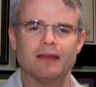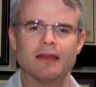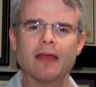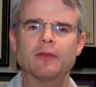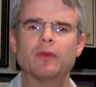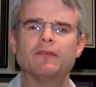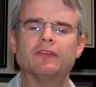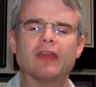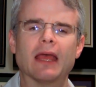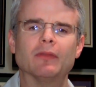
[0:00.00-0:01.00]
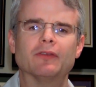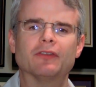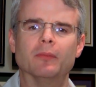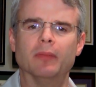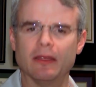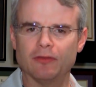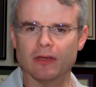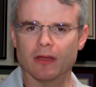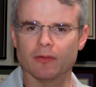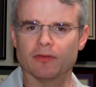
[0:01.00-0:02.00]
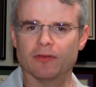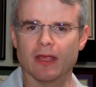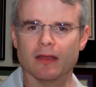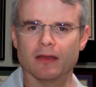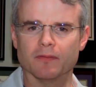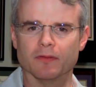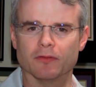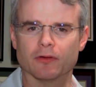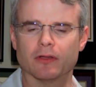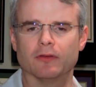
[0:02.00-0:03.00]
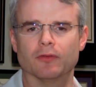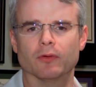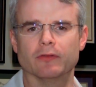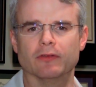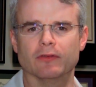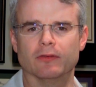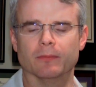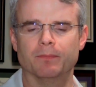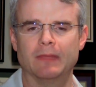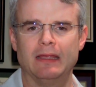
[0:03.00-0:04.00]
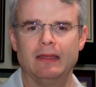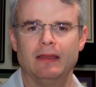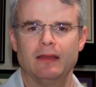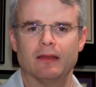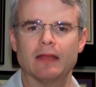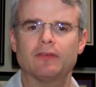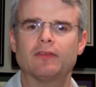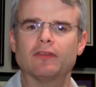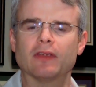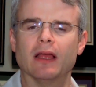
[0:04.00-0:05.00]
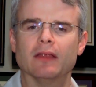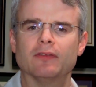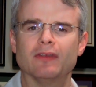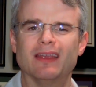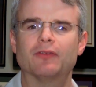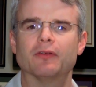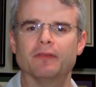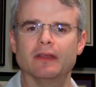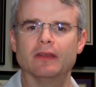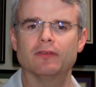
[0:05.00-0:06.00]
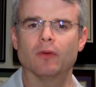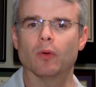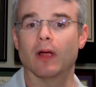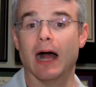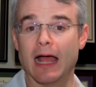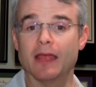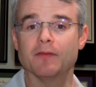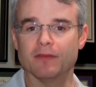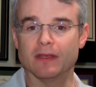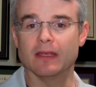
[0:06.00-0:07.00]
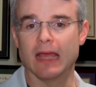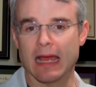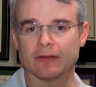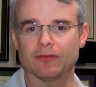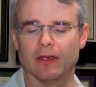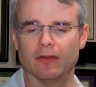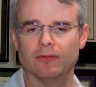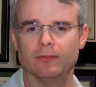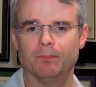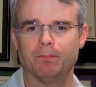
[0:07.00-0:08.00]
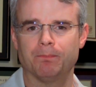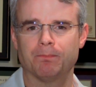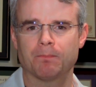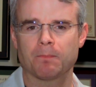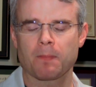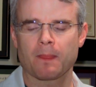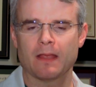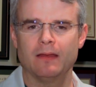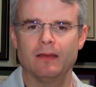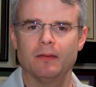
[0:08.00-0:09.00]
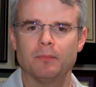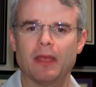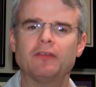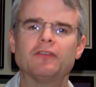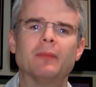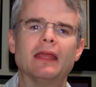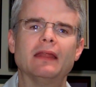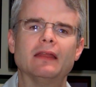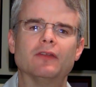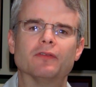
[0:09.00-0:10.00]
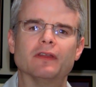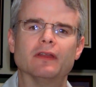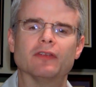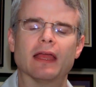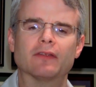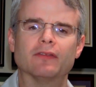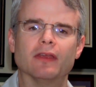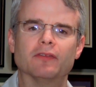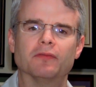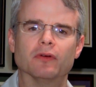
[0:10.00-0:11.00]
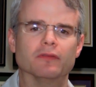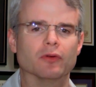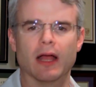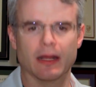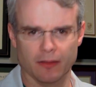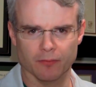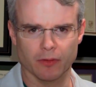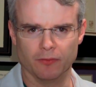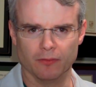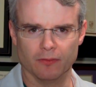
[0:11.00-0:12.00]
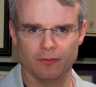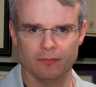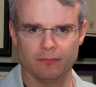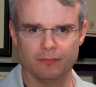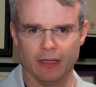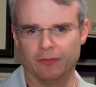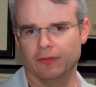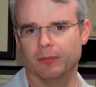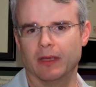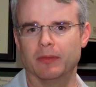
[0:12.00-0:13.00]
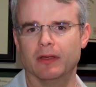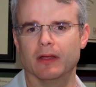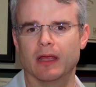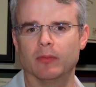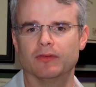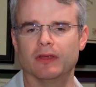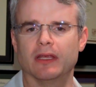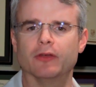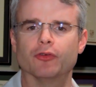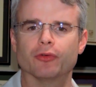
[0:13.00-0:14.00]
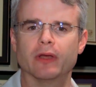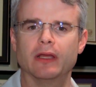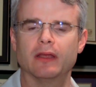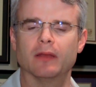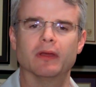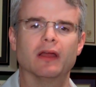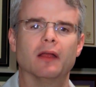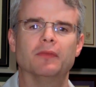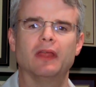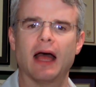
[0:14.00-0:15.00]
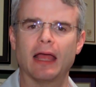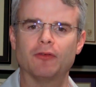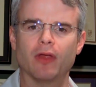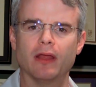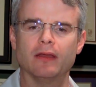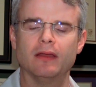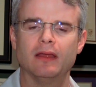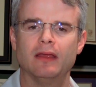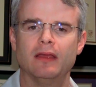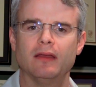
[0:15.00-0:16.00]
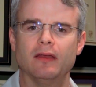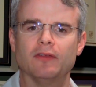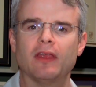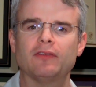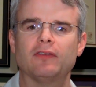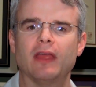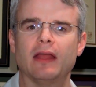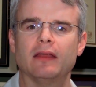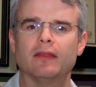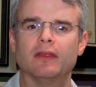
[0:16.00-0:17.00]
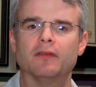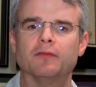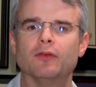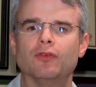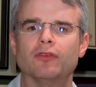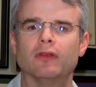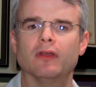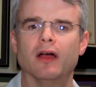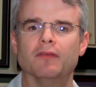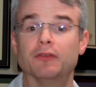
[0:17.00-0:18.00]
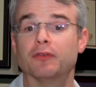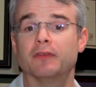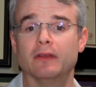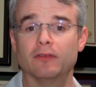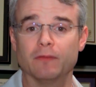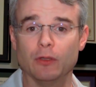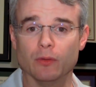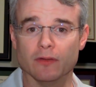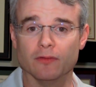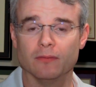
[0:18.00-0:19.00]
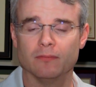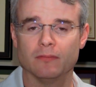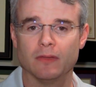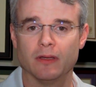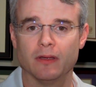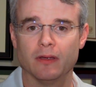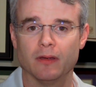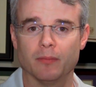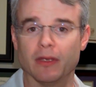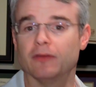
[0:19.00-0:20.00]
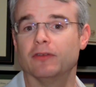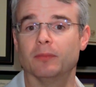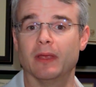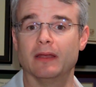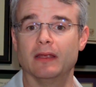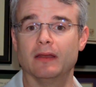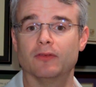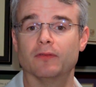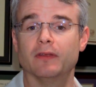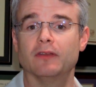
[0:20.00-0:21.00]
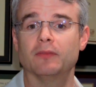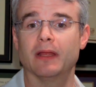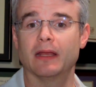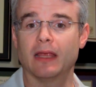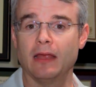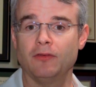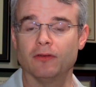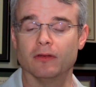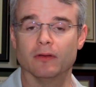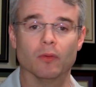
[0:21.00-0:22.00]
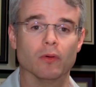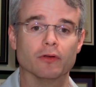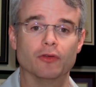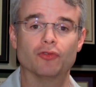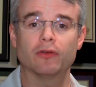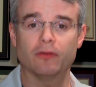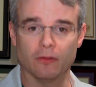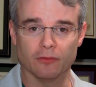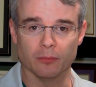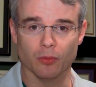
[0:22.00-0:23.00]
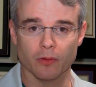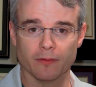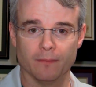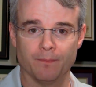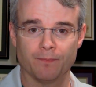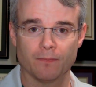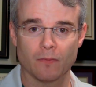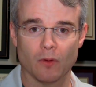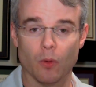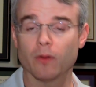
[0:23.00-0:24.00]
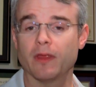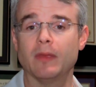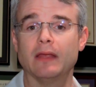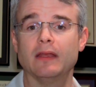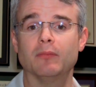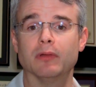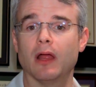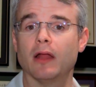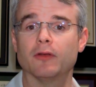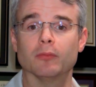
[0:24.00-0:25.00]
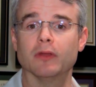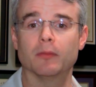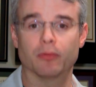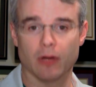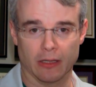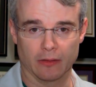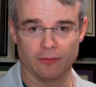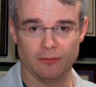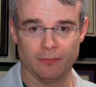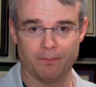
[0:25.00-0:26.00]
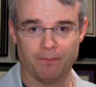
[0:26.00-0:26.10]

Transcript: Now that we've established a basic understanding of the circulatory system, let's discuss intravenous or IV access. Patients may need intravenous access for a variety of reasons. Patients may be unable to eat or drink and become dehydrated, necessitating the infusion of intravenous fluids. Patients may need intravenous medication or nutritional support, or they may need blood or blood products.